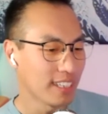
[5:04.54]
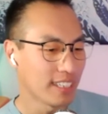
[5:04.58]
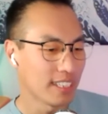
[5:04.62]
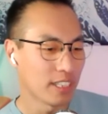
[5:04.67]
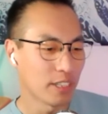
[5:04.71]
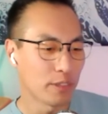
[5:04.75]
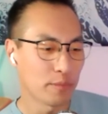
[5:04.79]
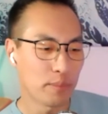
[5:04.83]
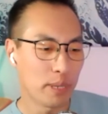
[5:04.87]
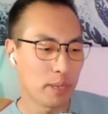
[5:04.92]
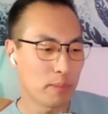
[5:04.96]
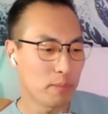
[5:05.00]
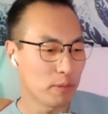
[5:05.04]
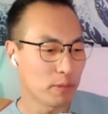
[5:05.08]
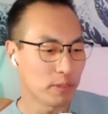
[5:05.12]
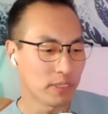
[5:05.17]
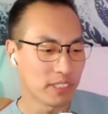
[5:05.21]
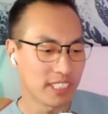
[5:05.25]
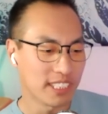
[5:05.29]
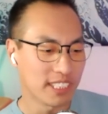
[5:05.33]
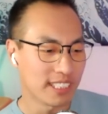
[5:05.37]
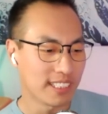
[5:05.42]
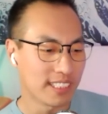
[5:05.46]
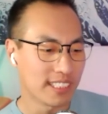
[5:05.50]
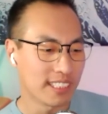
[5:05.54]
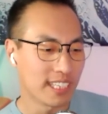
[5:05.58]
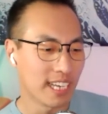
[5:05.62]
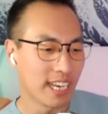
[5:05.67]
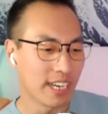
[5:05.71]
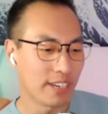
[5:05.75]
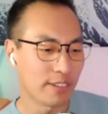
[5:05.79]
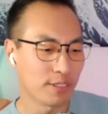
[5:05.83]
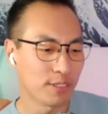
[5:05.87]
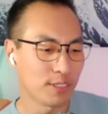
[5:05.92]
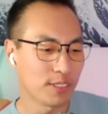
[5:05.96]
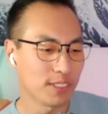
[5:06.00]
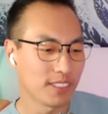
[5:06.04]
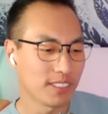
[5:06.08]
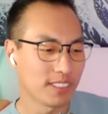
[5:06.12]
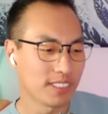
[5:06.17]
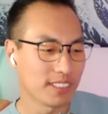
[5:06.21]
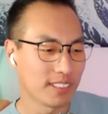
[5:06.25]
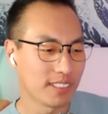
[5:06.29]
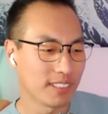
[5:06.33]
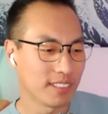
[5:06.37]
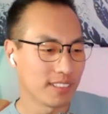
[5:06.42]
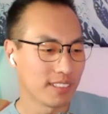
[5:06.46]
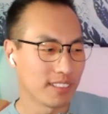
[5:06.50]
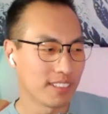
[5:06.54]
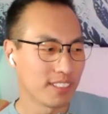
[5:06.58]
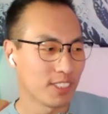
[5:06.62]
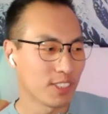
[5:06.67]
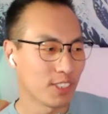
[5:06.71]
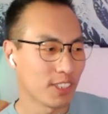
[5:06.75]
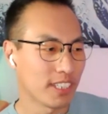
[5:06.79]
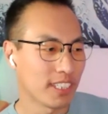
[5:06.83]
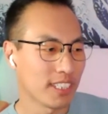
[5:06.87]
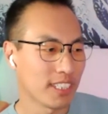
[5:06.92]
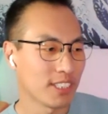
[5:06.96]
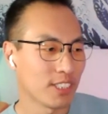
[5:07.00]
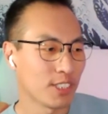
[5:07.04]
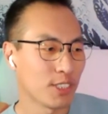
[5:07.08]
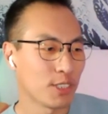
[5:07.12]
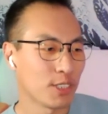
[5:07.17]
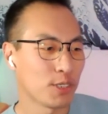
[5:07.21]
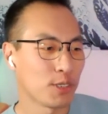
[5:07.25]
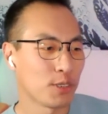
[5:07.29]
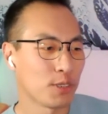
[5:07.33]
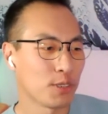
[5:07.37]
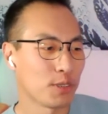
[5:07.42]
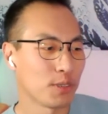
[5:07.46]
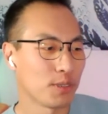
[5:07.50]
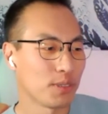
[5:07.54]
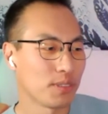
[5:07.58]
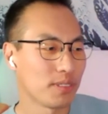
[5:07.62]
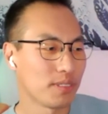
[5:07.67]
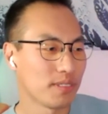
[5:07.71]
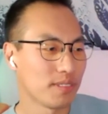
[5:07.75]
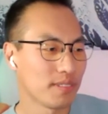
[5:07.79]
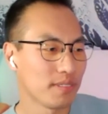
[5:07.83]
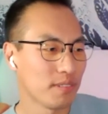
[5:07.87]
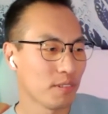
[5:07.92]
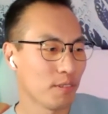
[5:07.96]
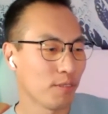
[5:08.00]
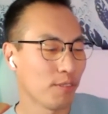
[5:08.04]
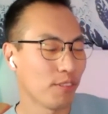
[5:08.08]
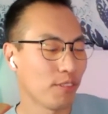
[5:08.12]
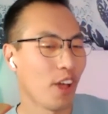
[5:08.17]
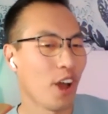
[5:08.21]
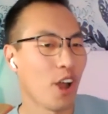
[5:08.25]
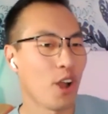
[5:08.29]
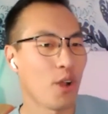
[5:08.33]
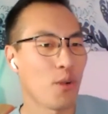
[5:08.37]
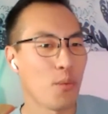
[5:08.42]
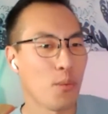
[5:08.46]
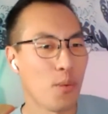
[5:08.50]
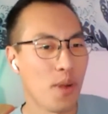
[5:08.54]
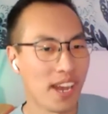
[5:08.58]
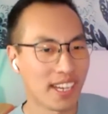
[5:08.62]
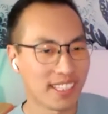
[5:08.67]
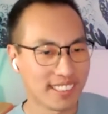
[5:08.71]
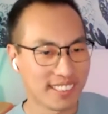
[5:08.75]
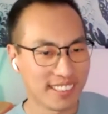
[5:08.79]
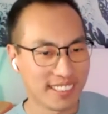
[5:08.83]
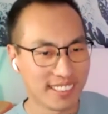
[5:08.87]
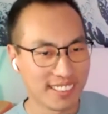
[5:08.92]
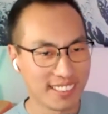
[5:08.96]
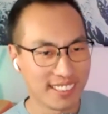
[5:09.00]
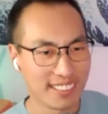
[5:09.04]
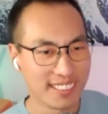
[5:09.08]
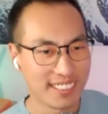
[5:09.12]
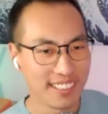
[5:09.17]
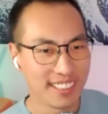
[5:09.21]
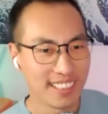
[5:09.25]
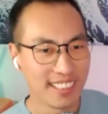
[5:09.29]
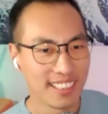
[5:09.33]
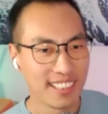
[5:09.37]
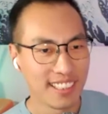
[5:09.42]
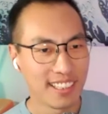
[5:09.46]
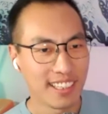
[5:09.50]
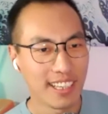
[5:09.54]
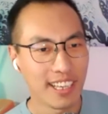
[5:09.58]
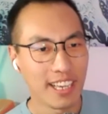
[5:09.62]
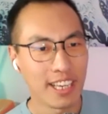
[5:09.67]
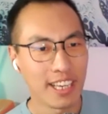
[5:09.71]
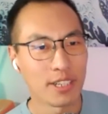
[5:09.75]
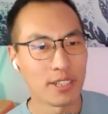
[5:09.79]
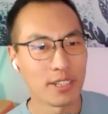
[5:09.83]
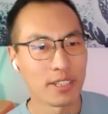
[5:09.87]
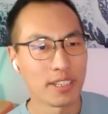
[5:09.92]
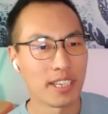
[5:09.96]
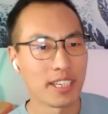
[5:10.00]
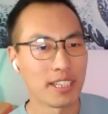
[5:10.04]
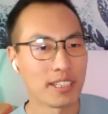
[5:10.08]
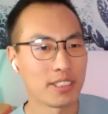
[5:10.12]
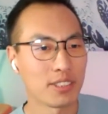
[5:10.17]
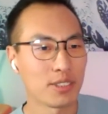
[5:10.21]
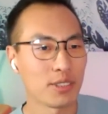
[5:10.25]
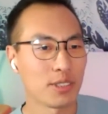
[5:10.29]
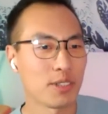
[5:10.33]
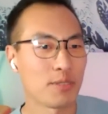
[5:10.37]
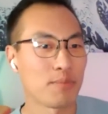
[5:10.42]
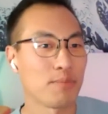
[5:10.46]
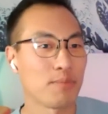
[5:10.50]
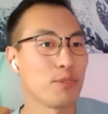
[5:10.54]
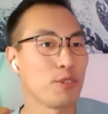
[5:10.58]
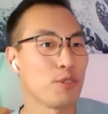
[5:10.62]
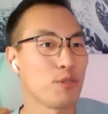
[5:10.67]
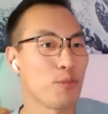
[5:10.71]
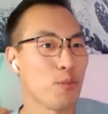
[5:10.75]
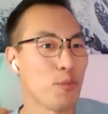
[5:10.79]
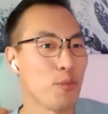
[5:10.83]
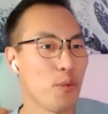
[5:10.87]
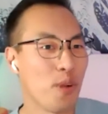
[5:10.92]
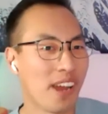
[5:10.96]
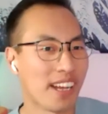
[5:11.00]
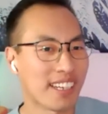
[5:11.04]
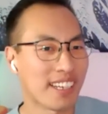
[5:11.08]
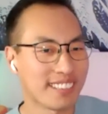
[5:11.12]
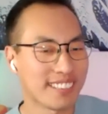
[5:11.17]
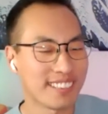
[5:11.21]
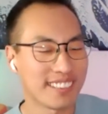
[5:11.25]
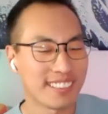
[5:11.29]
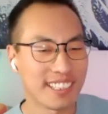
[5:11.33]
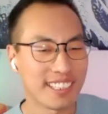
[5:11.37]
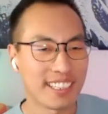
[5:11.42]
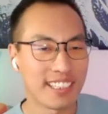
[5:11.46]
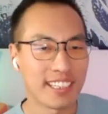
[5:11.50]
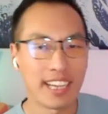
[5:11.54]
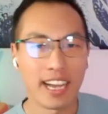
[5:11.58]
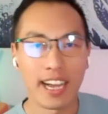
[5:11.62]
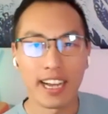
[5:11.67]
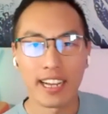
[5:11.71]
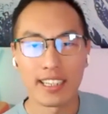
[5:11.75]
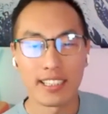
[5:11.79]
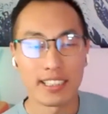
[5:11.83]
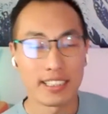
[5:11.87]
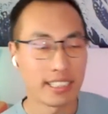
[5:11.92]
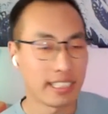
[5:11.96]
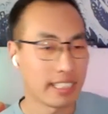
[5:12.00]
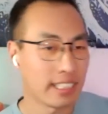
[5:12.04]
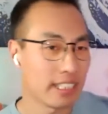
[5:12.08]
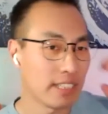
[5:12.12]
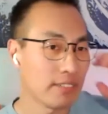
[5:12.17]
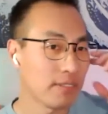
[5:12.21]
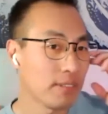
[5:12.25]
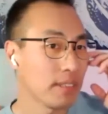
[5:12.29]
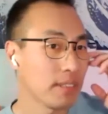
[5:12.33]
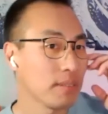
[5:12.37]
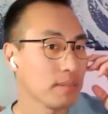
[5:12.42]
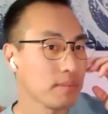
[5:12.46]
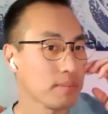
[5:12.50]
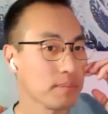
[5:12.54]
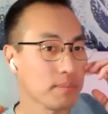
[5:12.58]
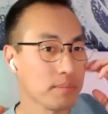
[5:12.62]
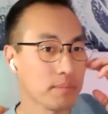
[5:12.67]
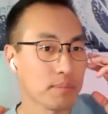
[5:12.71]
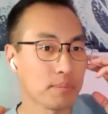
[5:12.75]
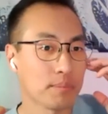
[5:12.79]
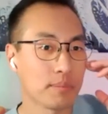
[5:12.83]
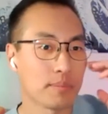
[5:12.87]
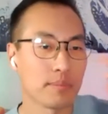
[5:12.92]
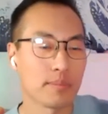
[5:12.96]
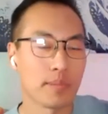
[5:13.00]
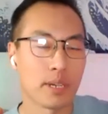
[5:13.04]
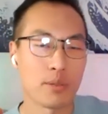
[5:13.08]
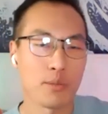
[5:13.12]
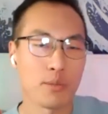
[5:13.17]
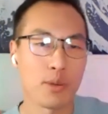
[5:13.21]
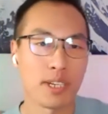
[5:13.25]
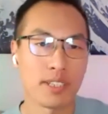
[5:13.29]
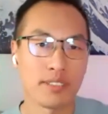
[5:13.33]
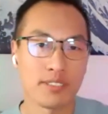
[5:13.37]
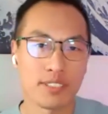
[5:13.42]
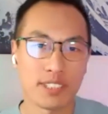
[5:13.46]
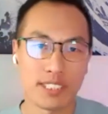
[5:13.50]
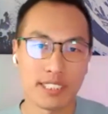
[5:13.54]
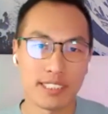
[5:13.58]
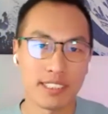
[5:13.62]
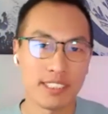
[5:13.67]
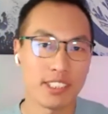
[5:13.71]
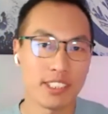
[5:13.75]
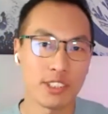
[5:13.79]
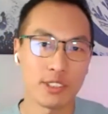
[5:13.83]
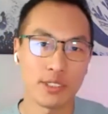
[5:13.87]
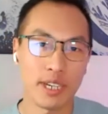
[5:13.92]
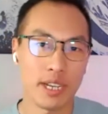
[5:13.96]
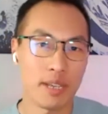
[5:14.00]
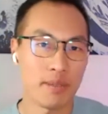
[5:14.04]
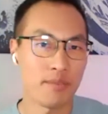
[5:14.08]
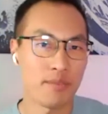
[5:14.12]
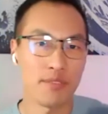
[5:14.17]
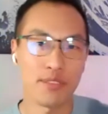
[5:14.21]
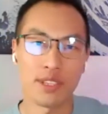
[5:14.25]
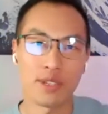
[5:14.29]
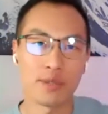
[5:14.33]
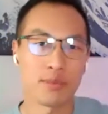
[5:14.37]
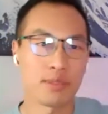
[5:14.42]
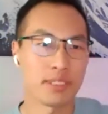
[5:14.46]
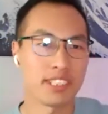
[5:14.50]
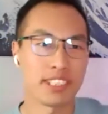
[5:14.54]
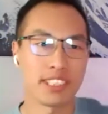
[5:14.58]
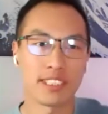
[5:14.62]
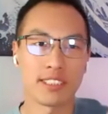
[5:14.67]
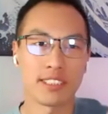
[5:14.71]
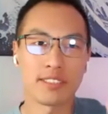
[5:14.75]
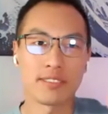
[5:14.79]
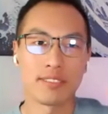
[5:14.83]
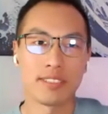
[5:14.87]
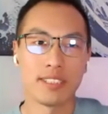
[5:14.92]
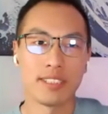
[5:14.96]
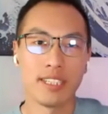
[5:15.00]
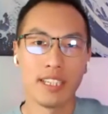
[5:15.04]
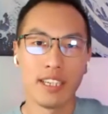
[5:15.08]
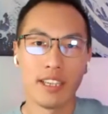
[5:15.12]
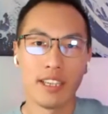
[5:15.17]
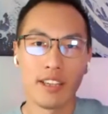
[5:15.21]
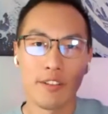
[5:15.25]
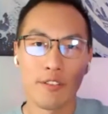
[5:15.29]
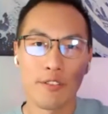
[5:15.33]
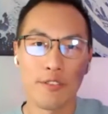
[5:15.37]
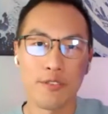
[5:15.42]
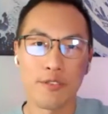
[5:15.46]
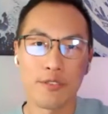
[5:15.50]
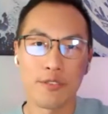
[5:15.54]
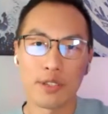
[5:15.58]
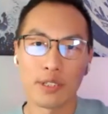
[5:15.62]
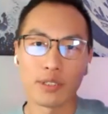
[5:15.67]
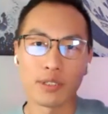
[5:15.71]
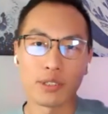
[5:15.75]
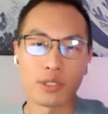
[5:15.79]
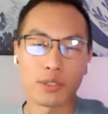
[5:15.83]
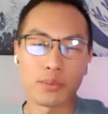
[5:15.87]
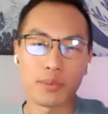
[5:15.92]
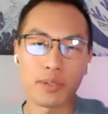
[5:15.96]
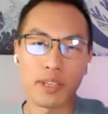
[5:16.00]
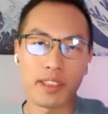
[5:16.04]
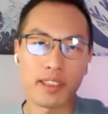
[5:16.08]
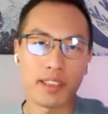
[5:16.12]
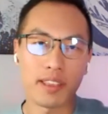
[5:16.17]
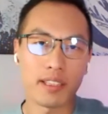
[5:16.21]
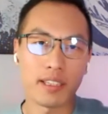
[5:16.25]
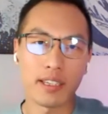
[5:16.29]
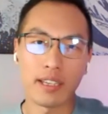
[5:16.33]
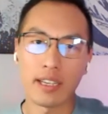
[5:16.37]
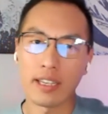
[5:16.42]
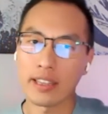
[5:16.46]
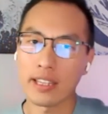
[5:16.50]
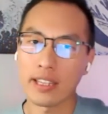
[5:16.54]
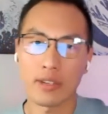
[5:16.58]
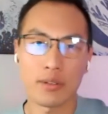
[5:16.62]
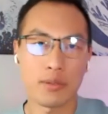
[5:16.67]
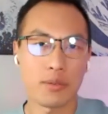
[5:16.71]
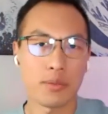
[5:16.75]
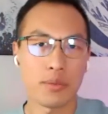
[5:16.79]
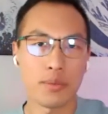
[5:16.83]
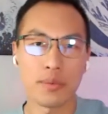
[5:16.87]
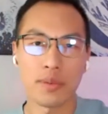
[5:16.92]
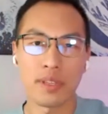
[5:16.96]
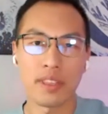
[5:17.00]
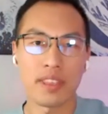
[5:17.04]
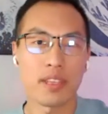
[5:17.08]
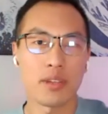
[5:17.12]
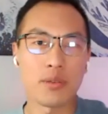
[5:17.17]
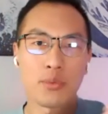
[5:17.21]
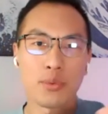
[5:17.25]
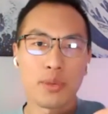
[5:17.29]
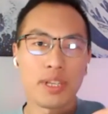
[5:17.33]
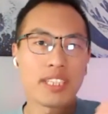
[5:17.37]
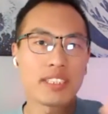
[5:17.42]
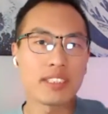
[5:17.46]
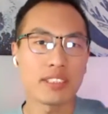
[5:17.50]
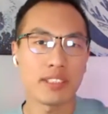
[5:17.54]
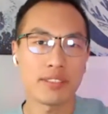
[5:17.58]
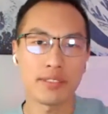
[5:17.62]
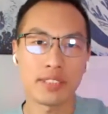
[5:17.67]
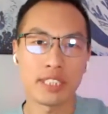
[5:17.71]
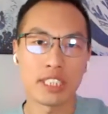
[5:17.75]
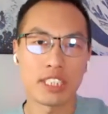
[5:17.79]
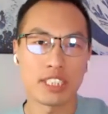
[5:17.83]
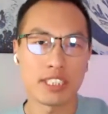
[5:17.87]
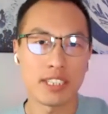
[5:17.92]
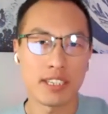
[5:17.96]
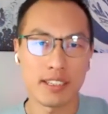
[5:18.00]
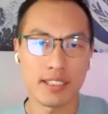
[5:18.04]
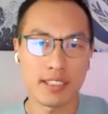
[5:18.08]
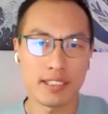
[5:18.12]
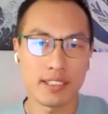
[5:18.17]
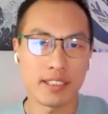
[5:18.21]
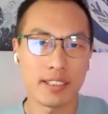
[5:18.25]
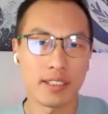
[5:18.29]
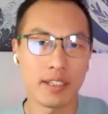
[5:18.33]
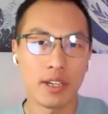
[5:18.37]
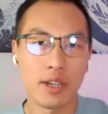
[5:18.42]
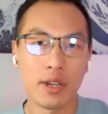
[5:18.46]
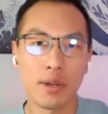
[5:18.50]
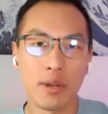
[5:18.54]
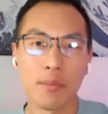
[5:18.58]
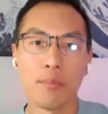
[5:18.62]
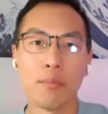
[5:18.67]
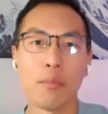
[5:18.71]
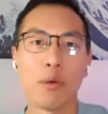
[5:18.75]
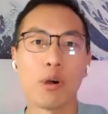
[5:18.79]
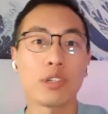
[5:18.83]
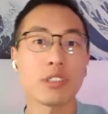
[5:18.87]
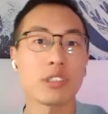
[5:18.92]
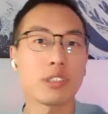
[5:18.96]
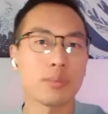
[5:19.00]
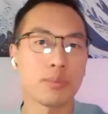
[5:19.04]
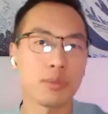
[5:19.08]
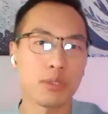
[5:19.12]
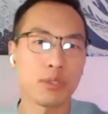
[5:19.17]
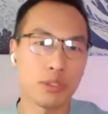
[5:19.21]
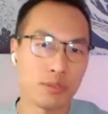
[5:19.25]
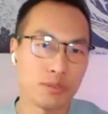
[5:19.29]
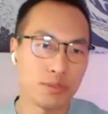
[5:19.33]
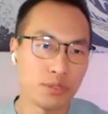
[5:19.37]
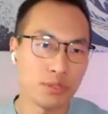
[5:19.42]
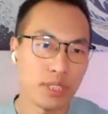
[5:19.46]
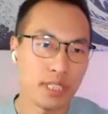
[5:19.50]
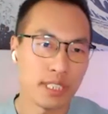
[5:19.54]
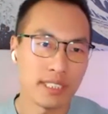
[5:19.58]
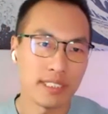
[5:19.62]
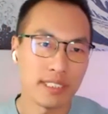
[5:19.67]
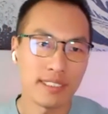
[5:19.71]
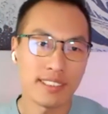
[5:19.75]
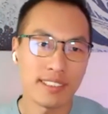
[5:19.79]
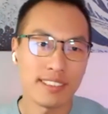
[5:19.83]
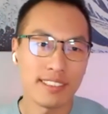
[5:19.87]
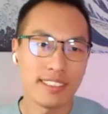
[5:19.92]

people were just kind of starting to flock west and sort of move west. And like even my wife's Instagram feed was just filled with, I think, within weeks of each other, multiple friends